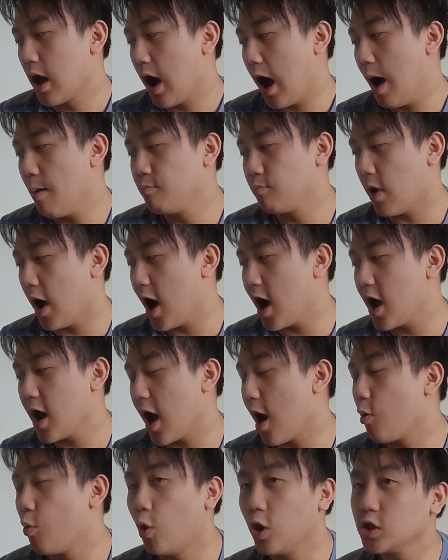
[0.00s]
I'm I,
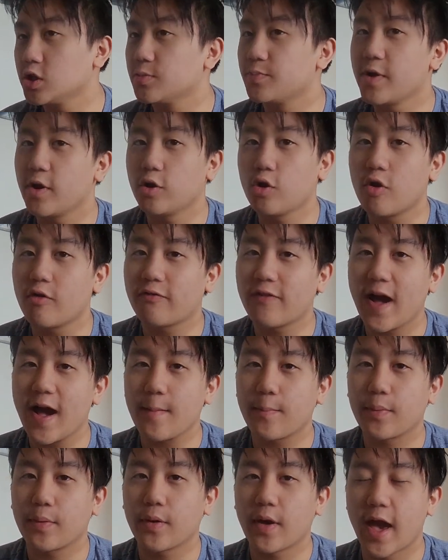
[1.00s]
I want to be on
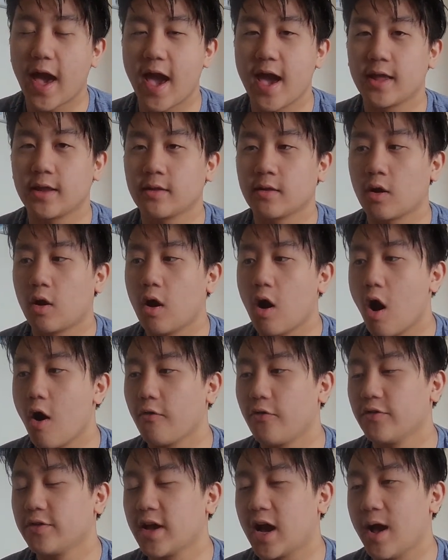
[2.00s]
App and
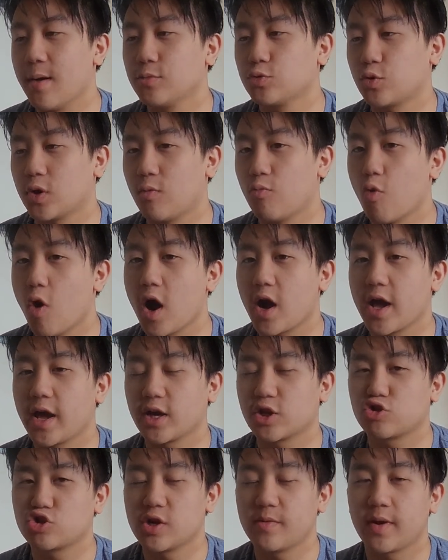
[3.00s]
oftentimes when I'm working
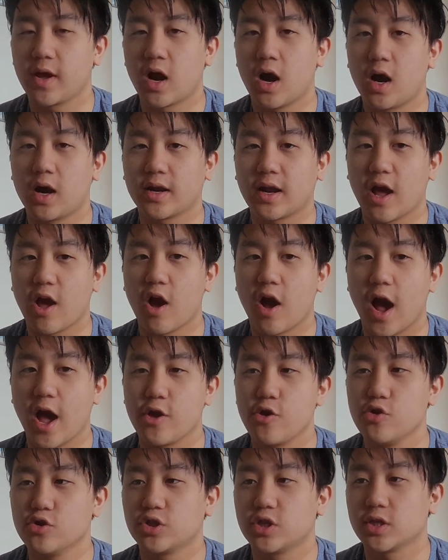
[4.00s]
extremely hard, I, I
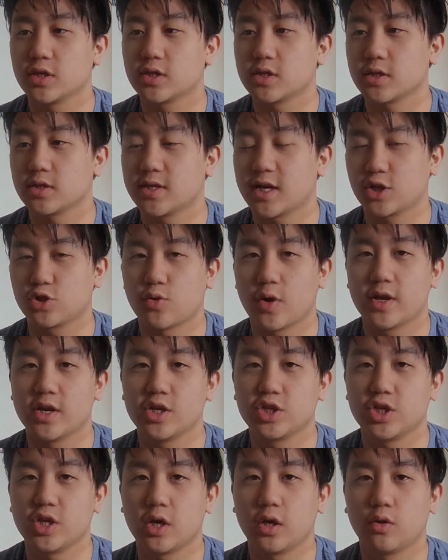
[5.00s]
use this sexual
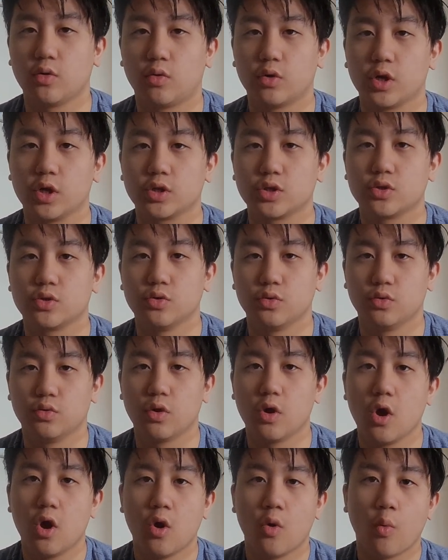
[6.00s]
energy in order to
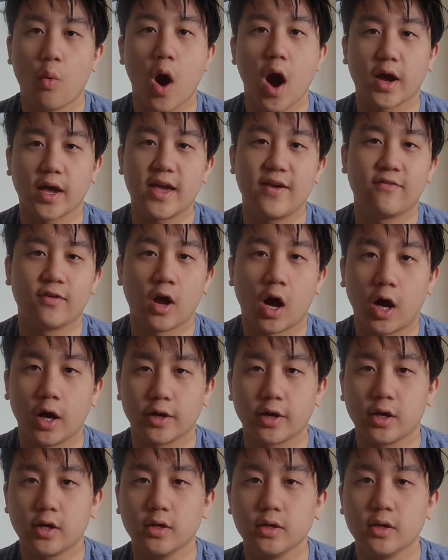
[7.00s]
work even
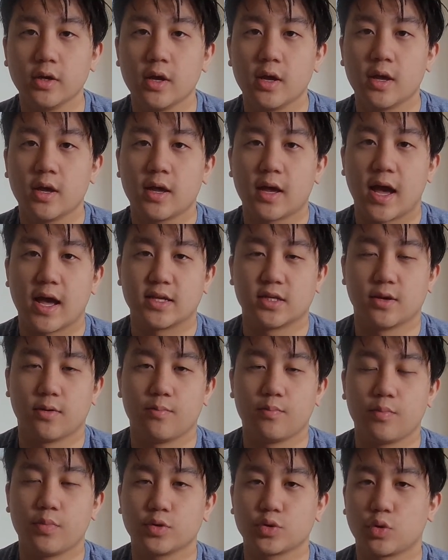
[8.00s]
harder as a
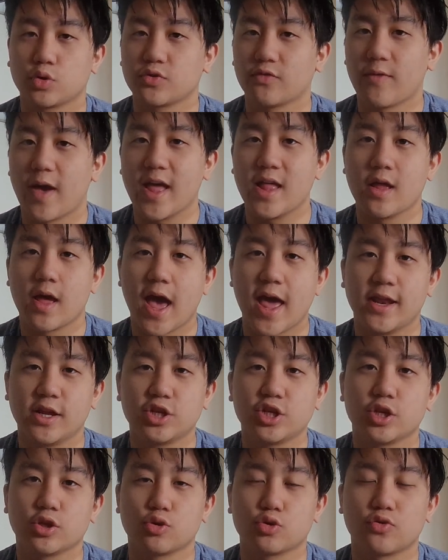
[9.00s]
source of
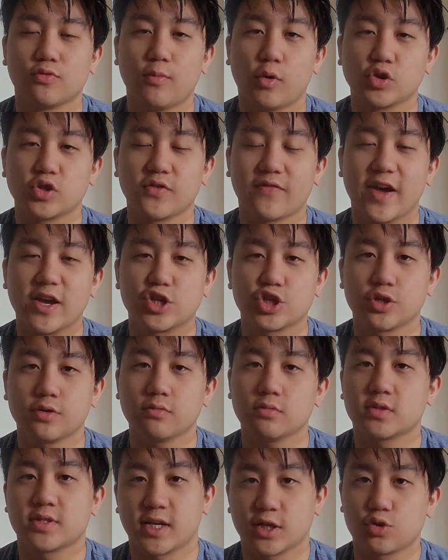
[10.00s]
energy, a source of
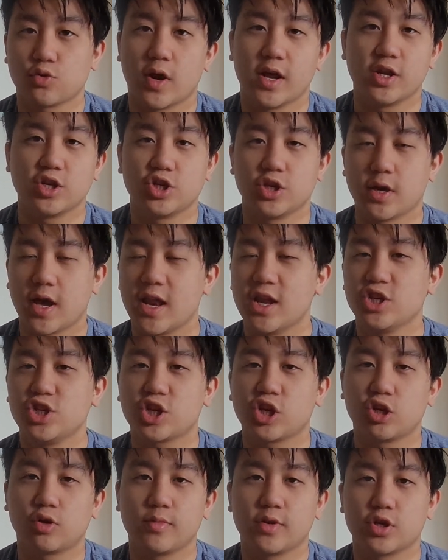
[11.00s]
motivation, sexual energy. Energy
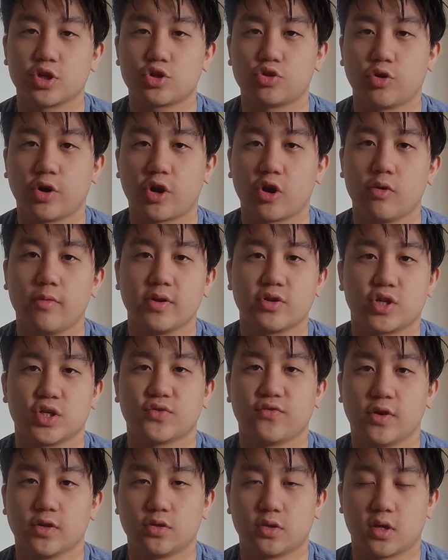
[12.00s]
cannot be destroyed; it can only
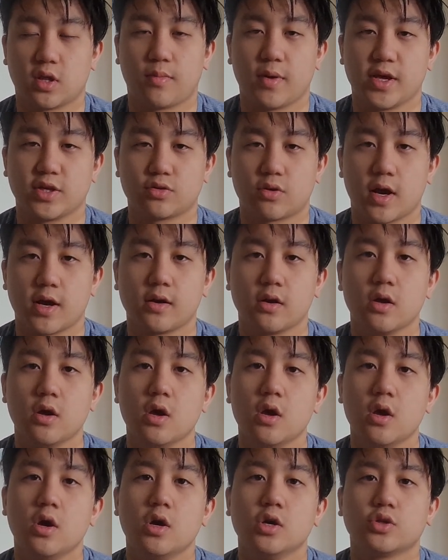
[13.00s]
transfer to another place, right?
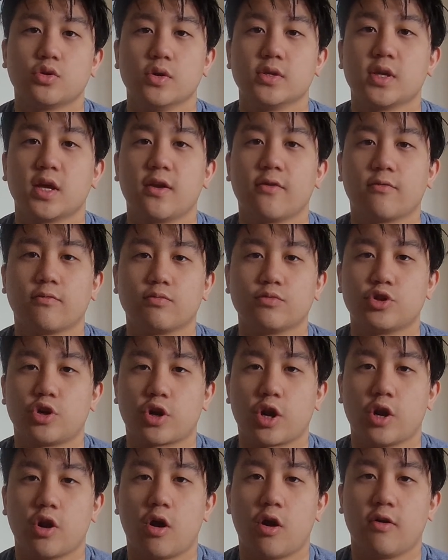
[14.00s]
So instead of
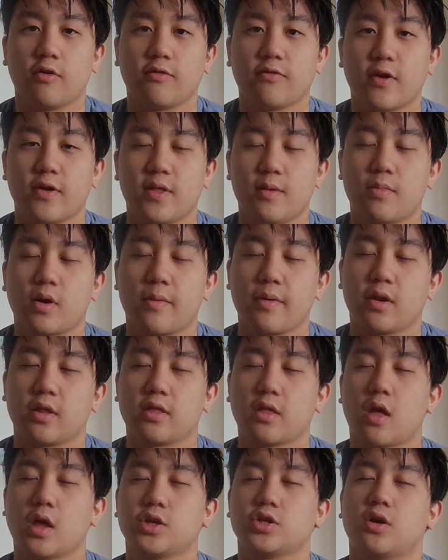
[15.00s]
jerking off and then becoming
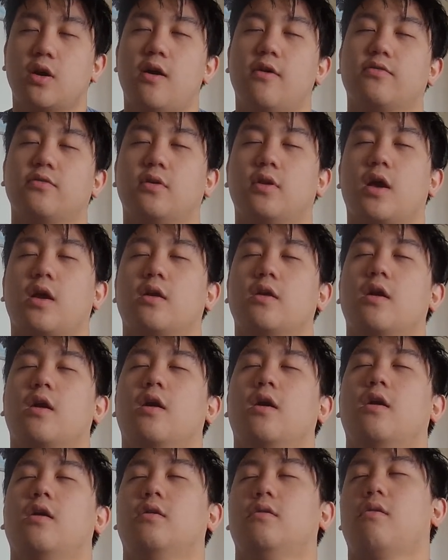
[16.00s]
lethargic after, like
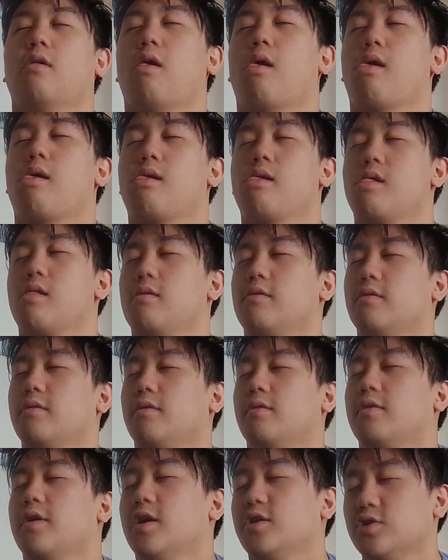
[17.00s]
yeah, well,
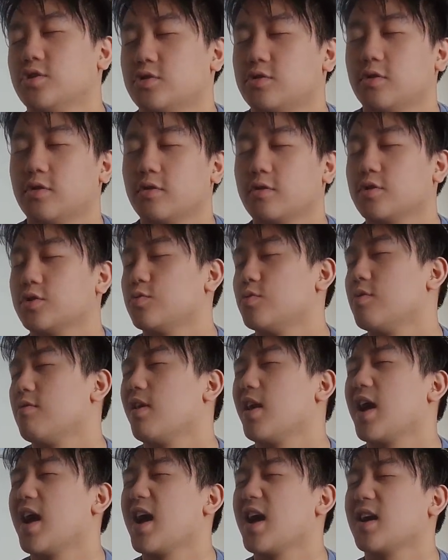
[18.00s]
I just, I just want to
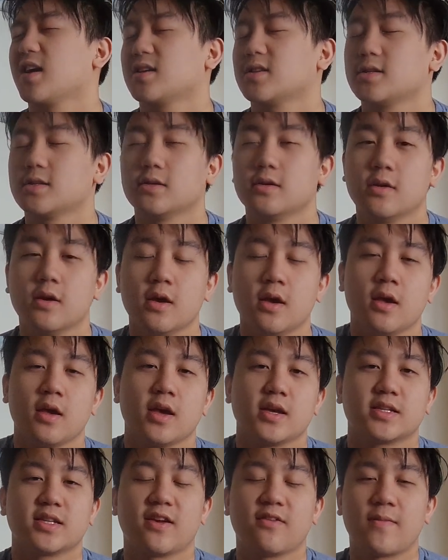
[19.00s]
relax.
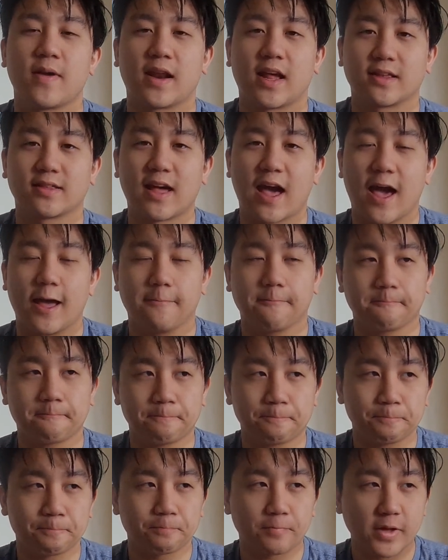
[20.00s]
Instead of being like that
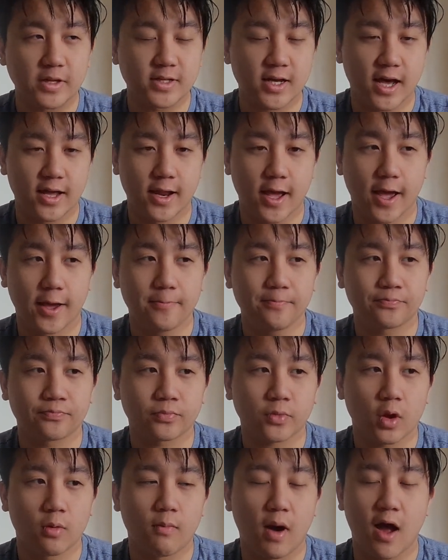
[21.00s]
the entire day,
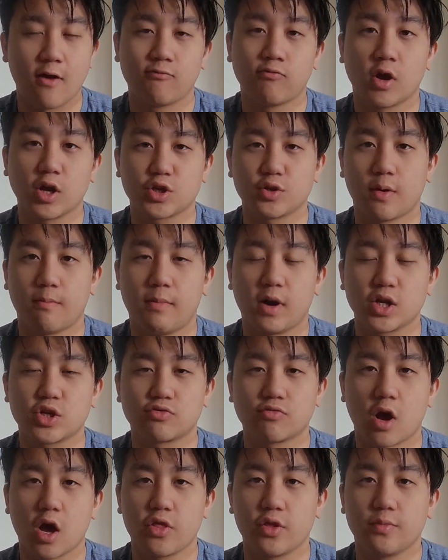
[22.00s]
I'd much much
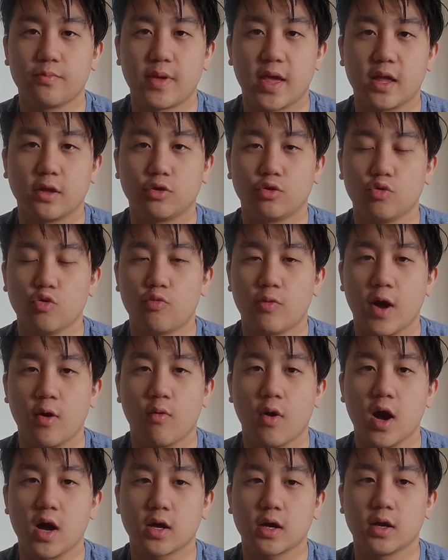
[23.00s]
rather be, do my
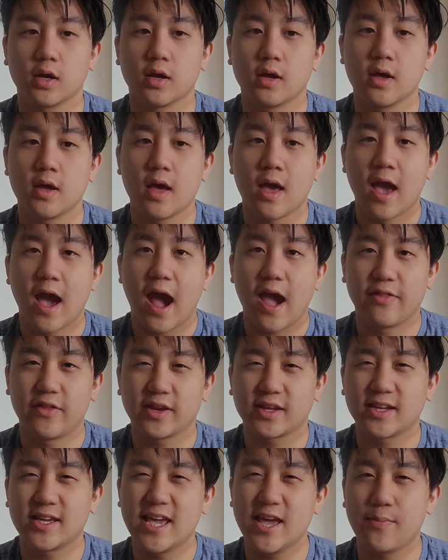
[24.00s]
work and
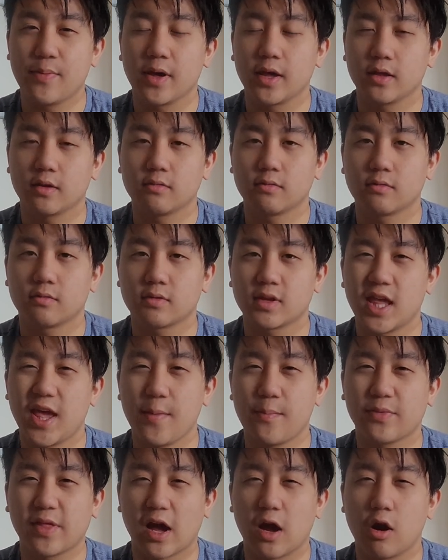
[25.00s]
then keep it
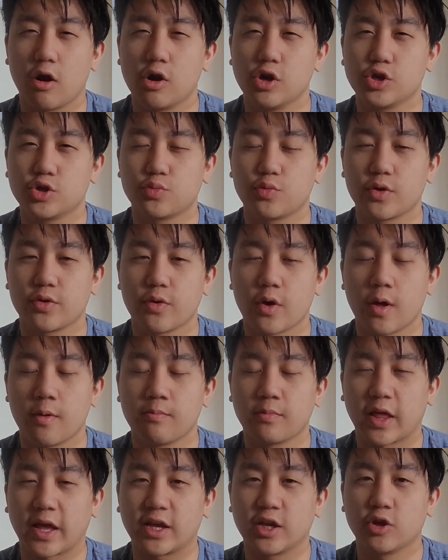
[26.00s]
keep that urge, uh,
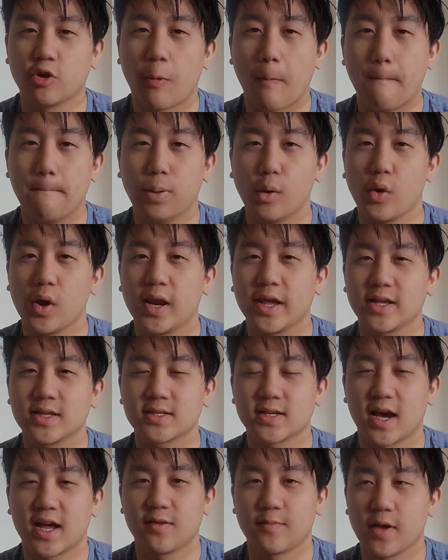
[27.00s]
um, like you know, boiling
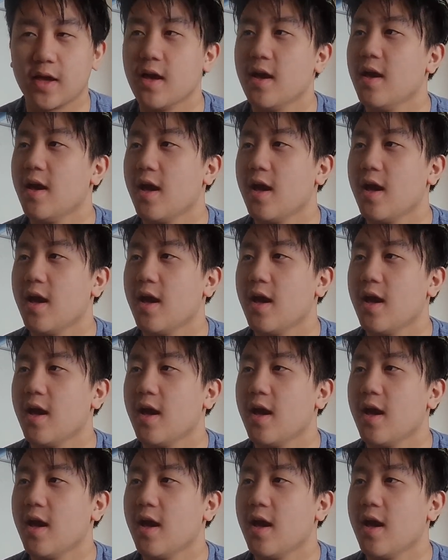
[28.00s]
inside of me.